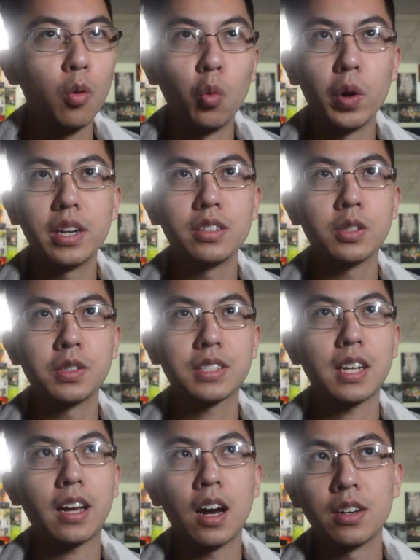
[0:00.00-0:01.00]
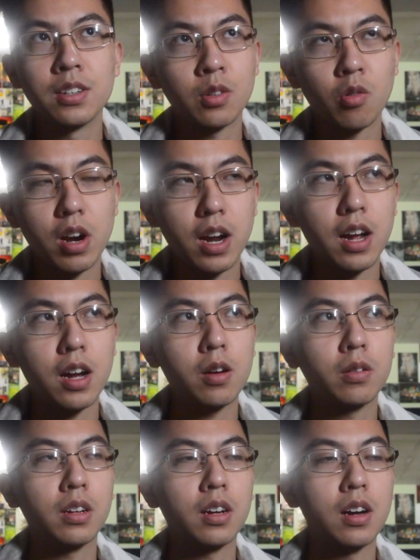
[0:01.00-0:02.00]
went into this like
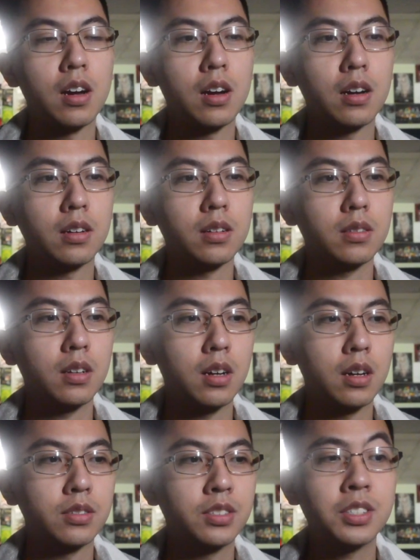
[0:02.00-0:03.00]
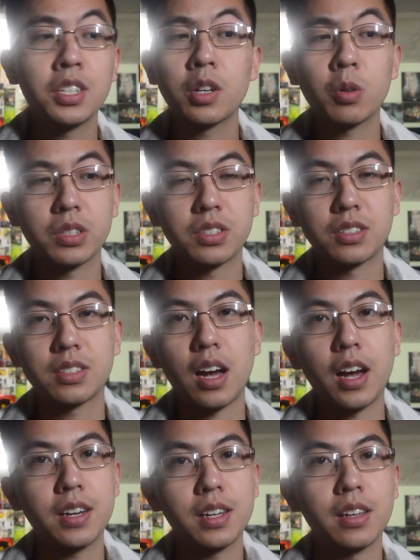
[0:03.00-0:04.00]
underground secret
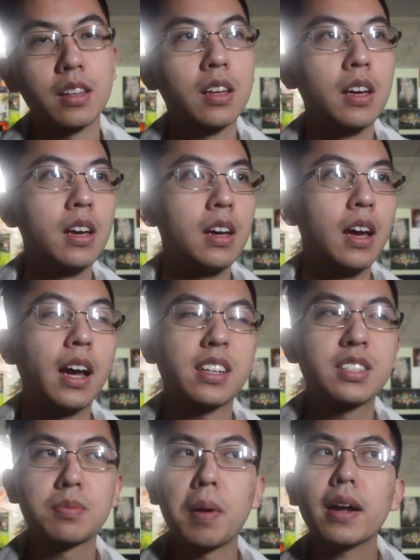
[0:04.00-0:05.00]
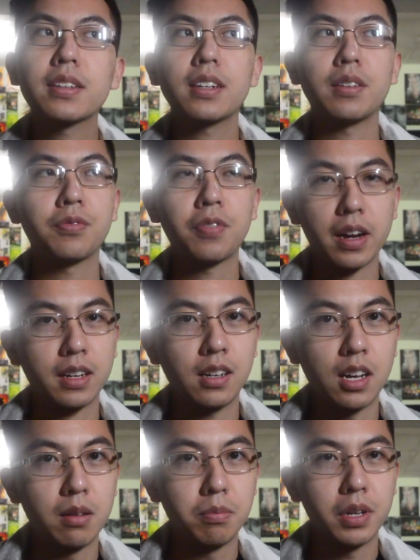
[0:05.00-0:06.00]
society, expecting a fight
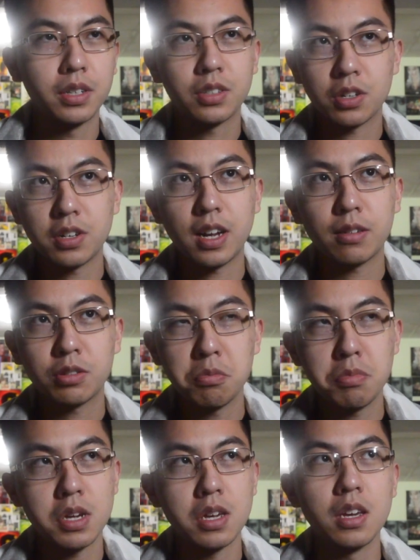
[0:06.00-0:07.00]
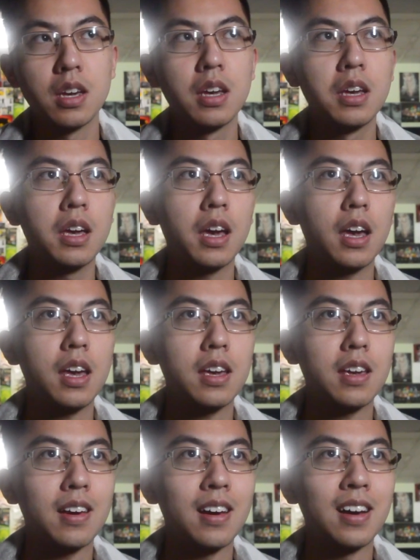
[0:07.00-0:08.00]
club, but it turned out to be
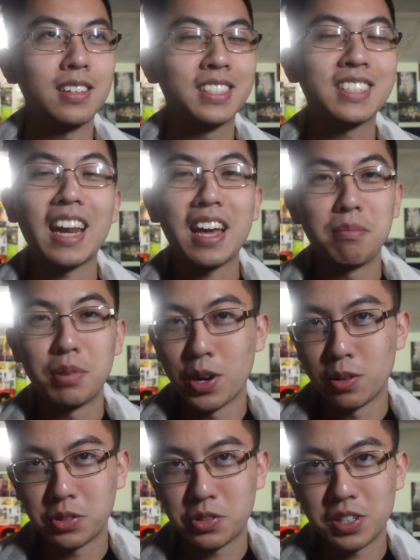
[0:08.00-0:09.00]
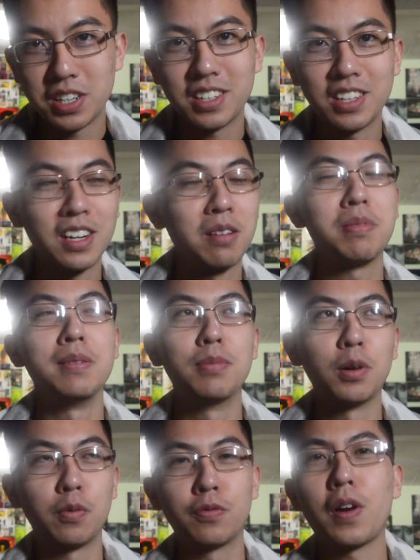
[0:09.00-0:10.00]
a slam poetry. You know,
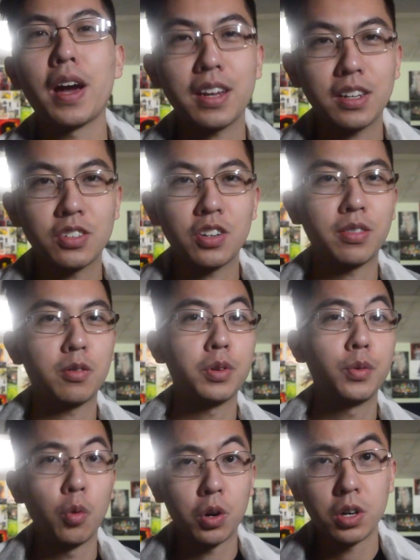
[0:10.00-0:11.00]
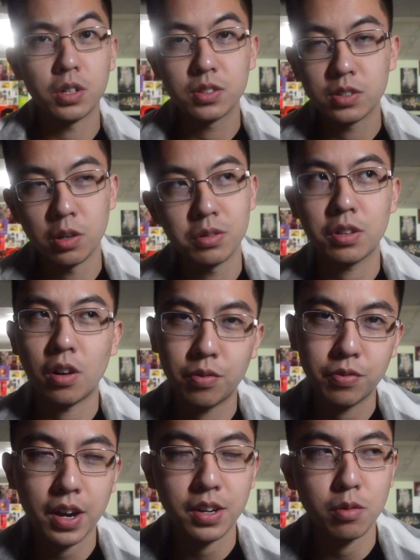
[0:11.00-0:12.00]
people fighting each other with words. So it's called
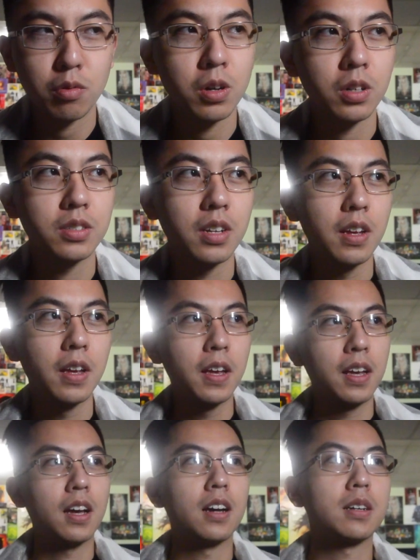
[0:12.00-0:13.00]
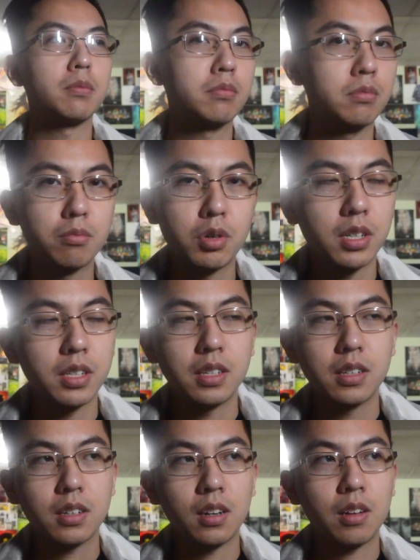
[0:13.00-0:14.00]
Fighting Words. Pretty
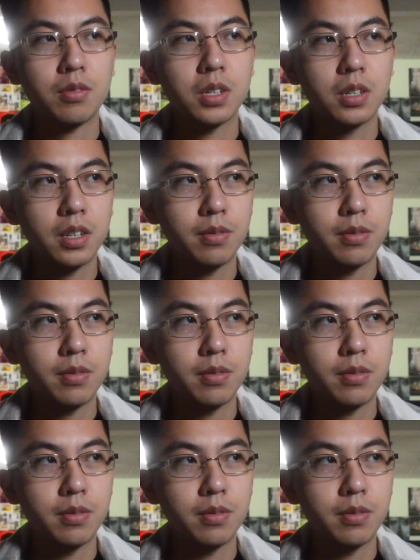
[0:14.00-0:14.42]
clever,